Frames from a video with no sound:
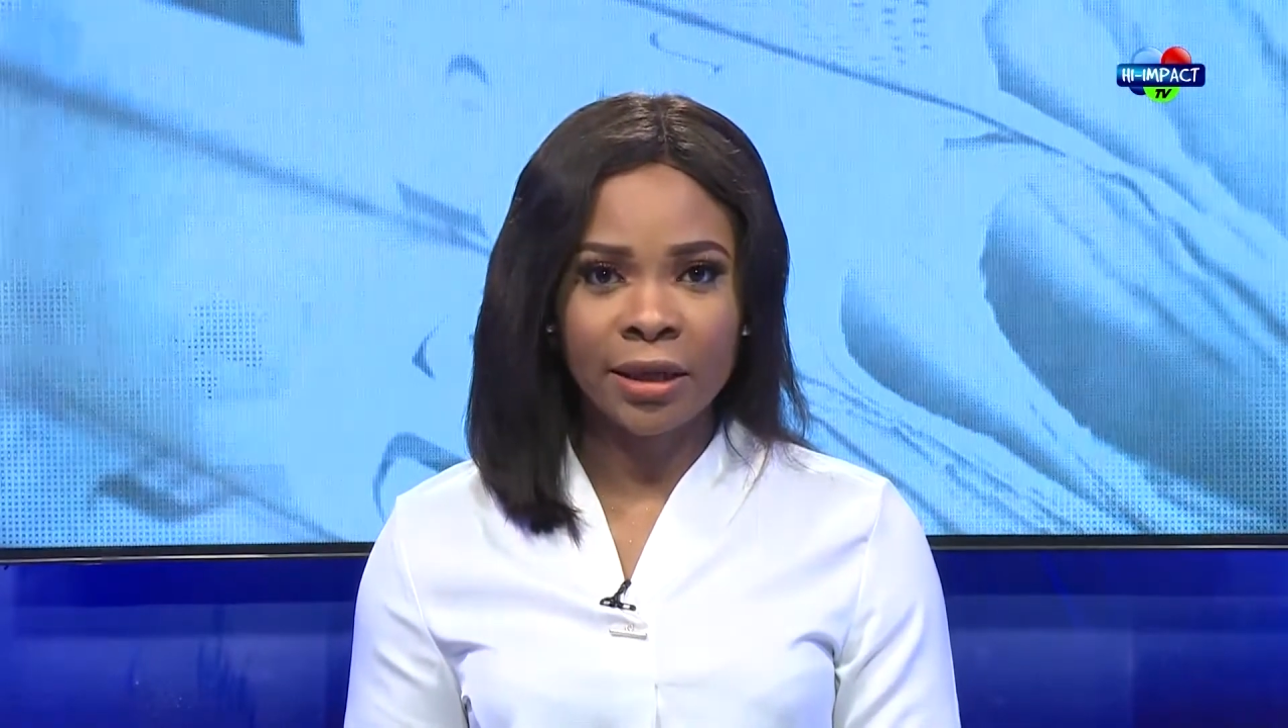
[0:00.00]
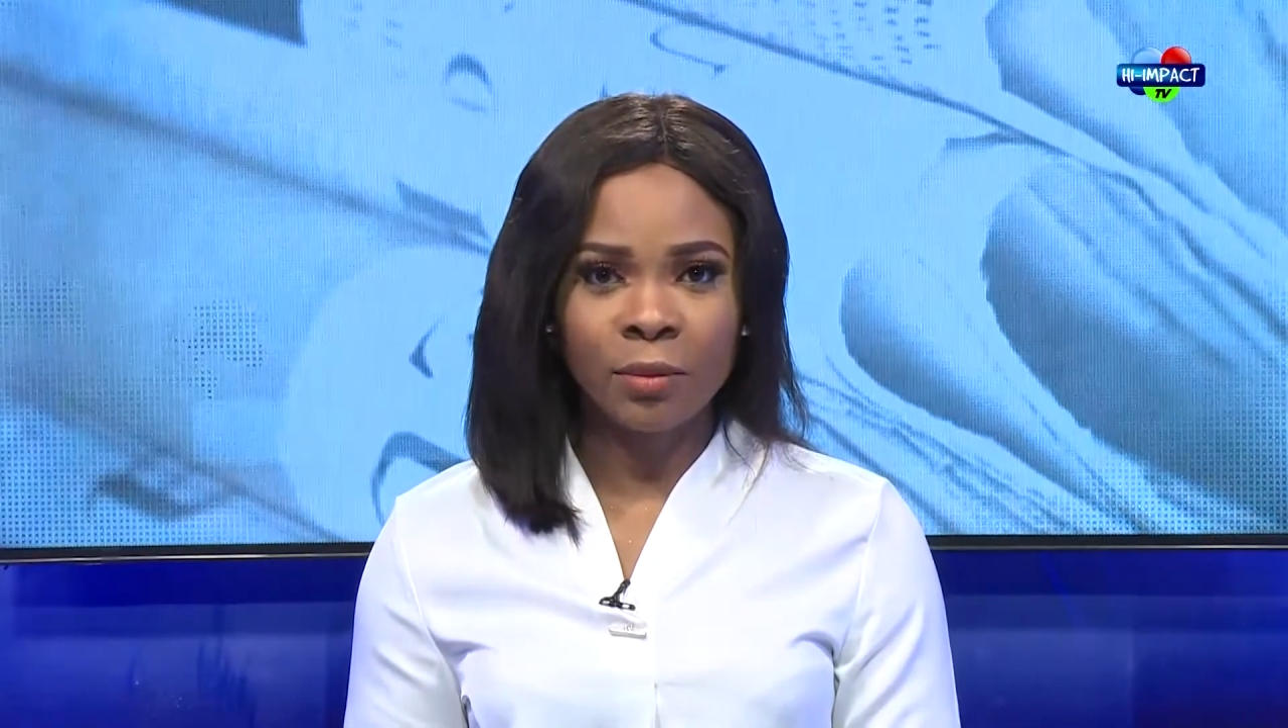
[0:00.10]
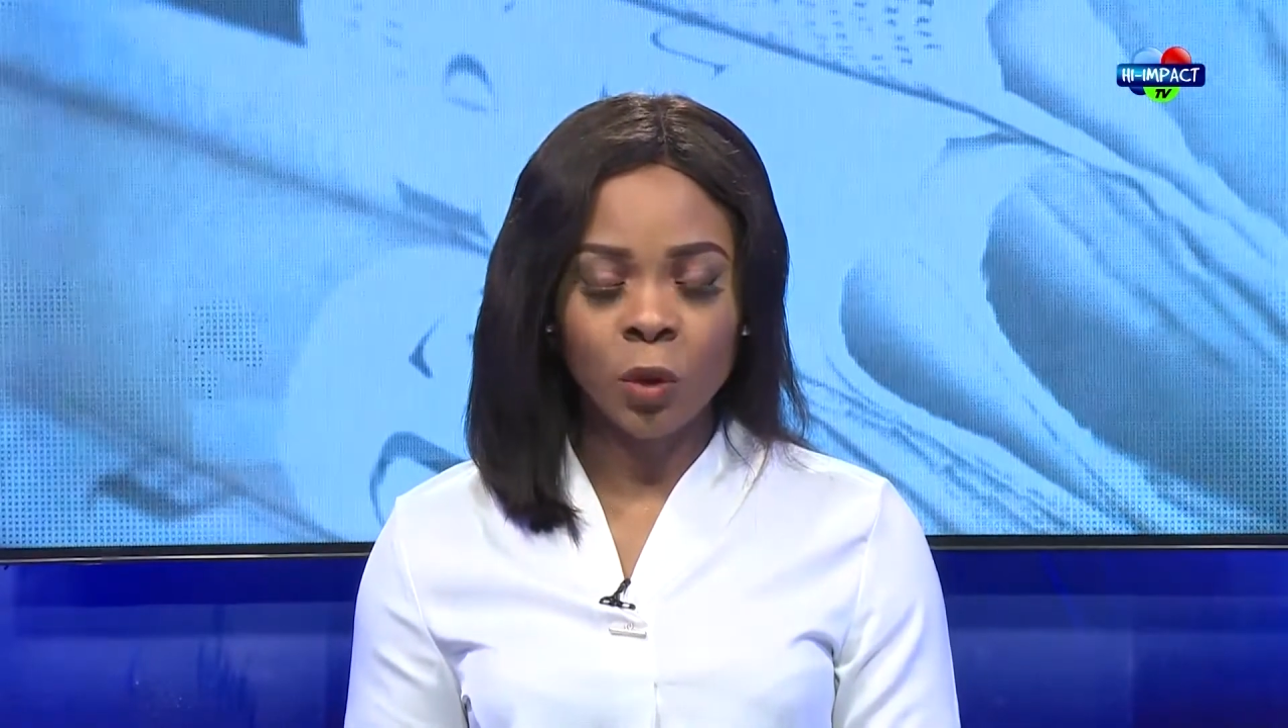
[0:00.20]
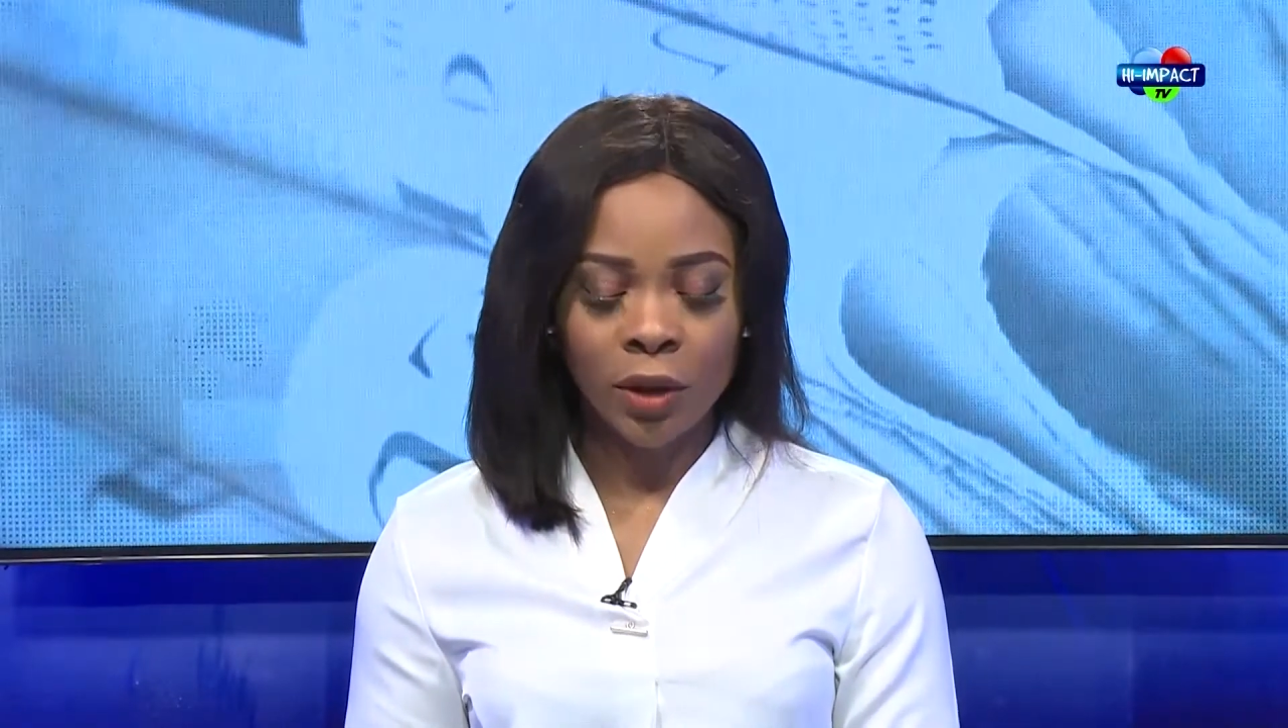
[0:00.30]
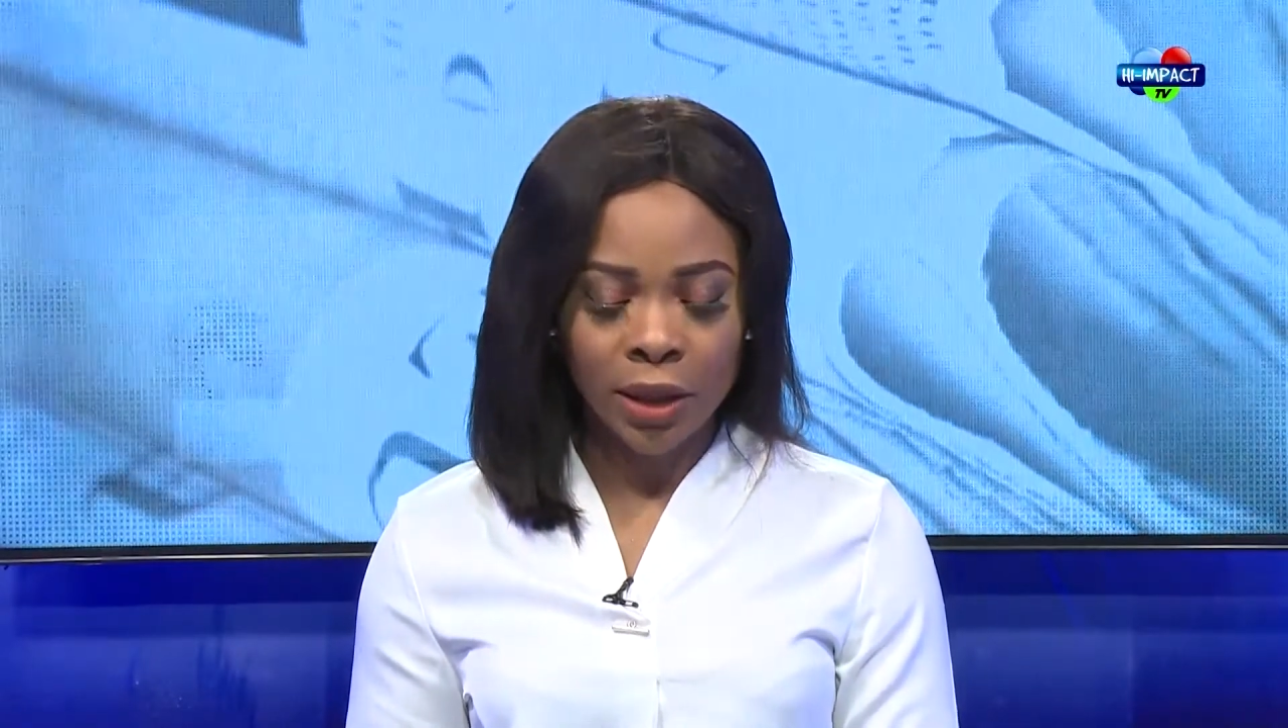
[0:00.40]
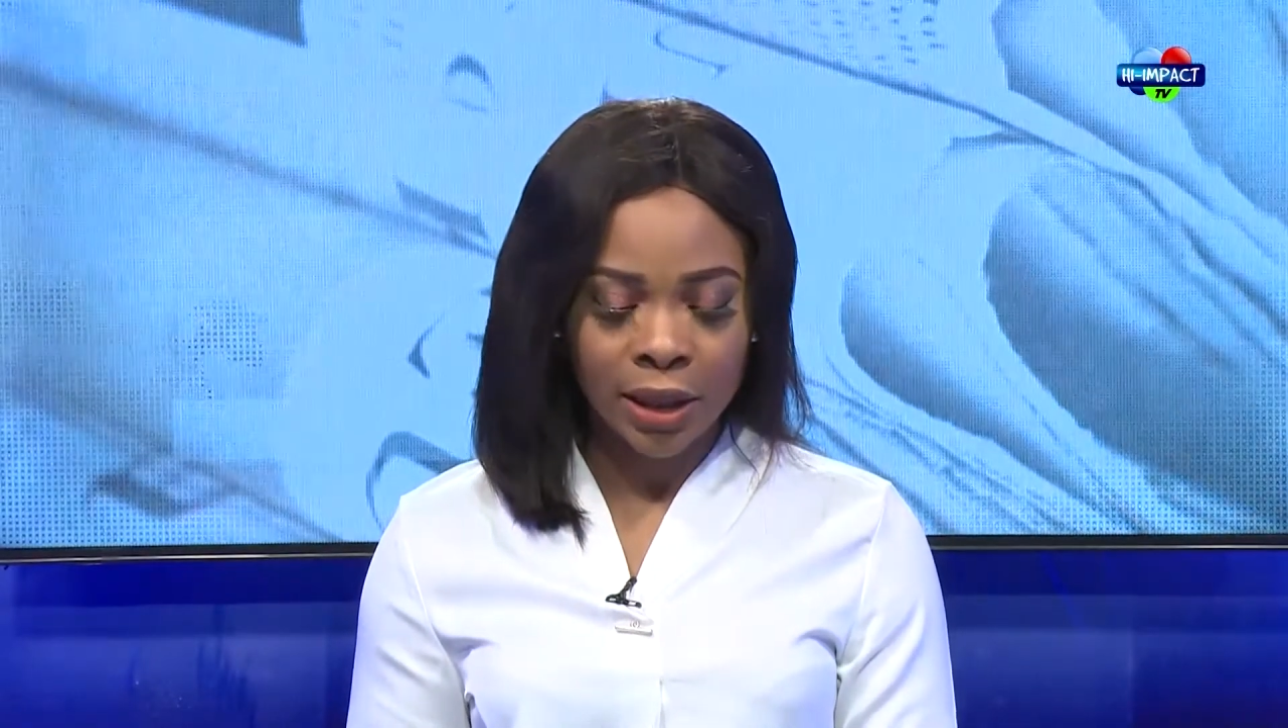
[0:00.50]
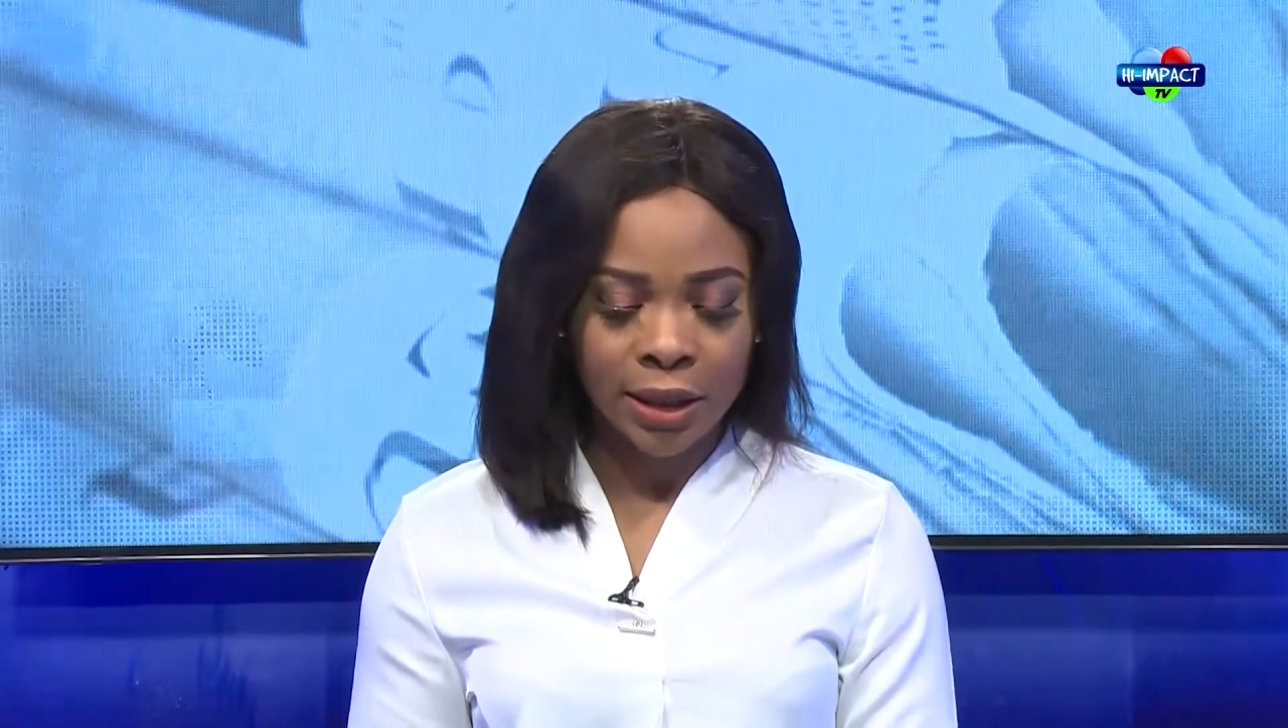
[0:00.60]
quickly